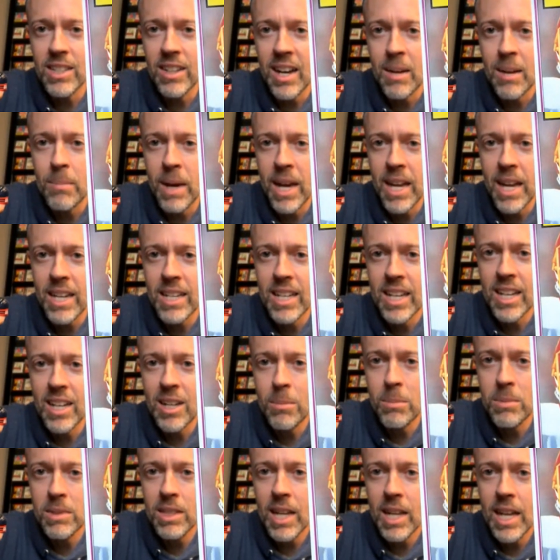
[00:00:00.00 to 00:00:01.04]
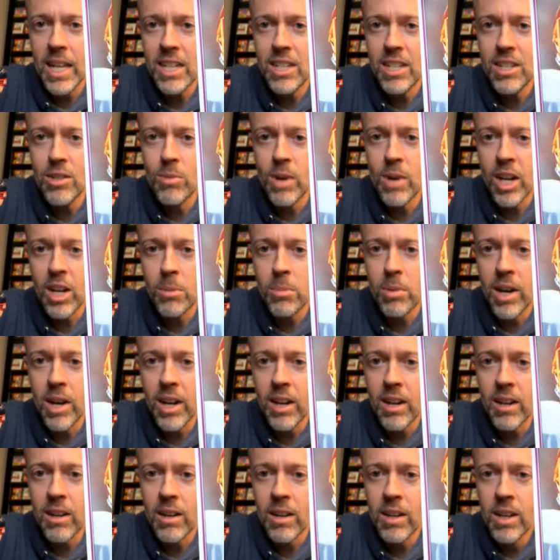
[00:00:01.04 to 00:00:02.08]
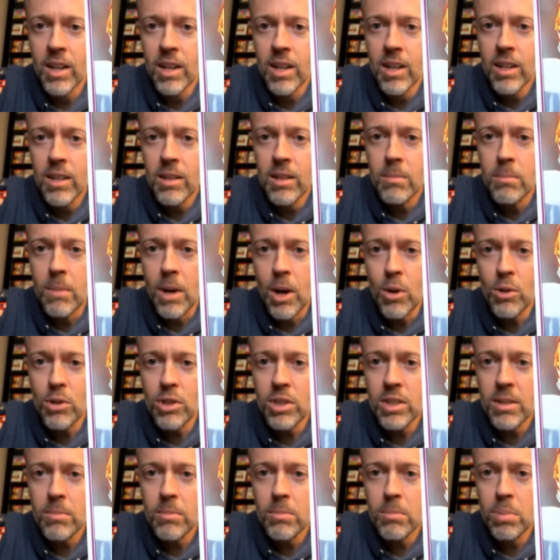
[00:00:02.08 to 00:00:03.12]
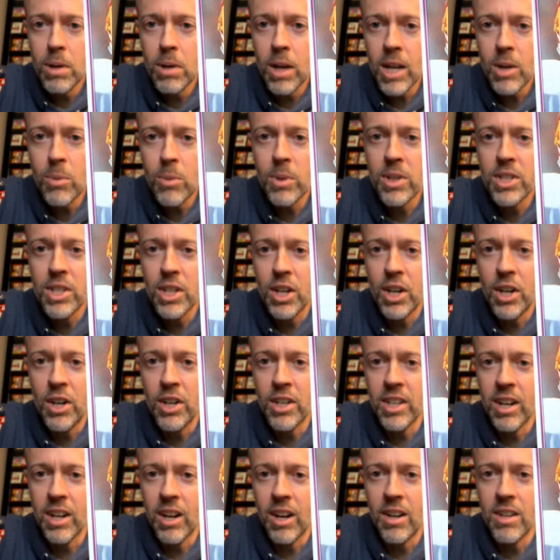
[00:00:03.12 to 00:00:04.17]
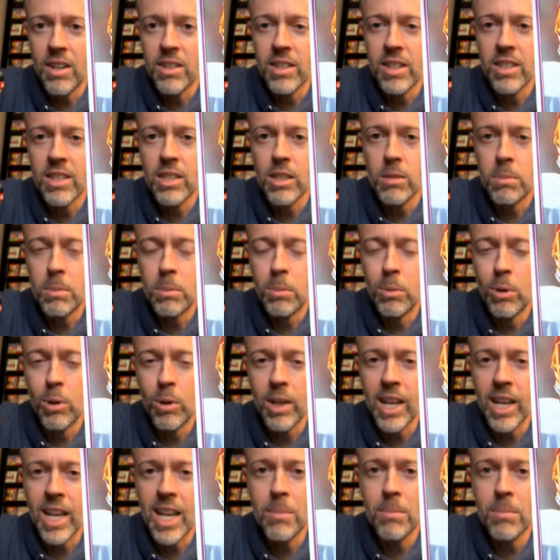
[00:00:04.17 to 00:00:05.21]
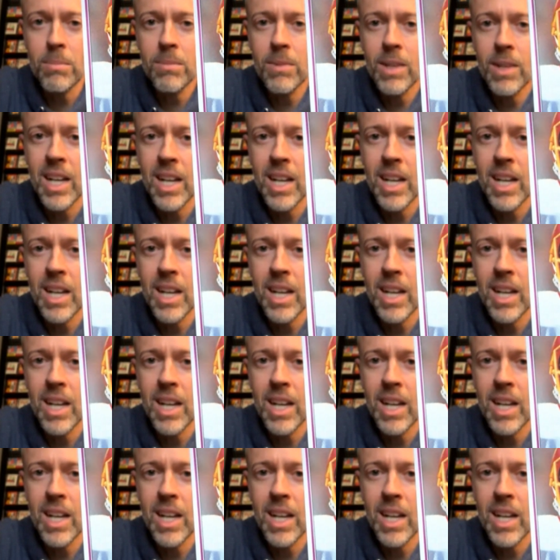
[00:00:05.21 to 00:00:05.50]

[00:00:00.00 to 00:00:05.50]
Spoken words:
You got Mike Nelms, 82 record breaker, most punt return yards in a Super Bowl game.